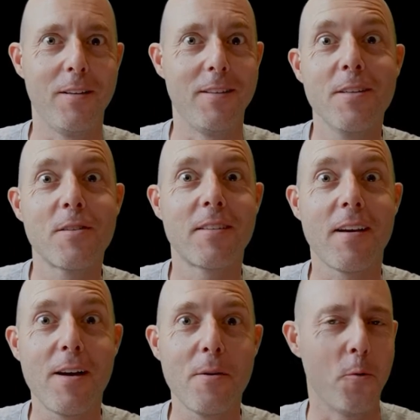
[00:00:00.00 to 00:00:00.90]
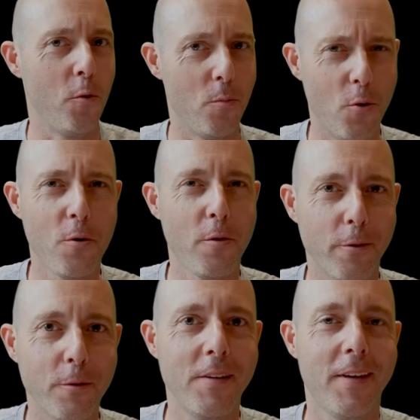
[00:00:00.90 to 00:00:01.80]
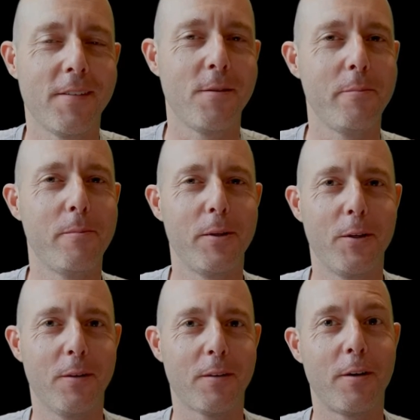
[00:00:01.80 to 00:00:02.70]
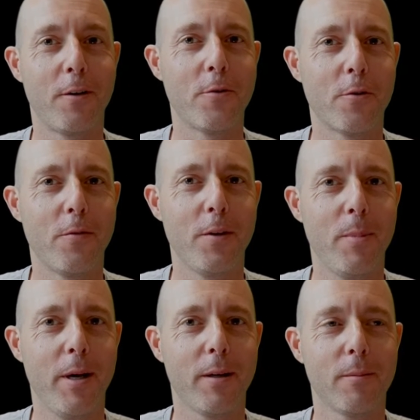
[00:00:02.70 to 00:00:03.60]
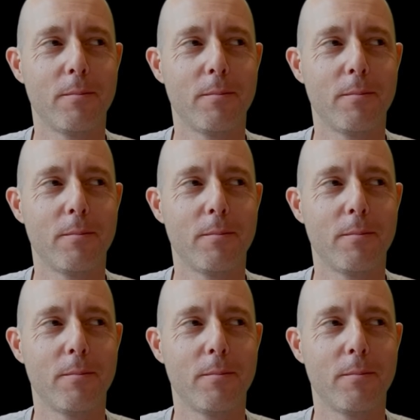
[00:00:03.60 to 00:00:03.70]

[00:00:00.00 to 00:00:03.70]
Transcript: This time with more enthusiasm because I heard your feedback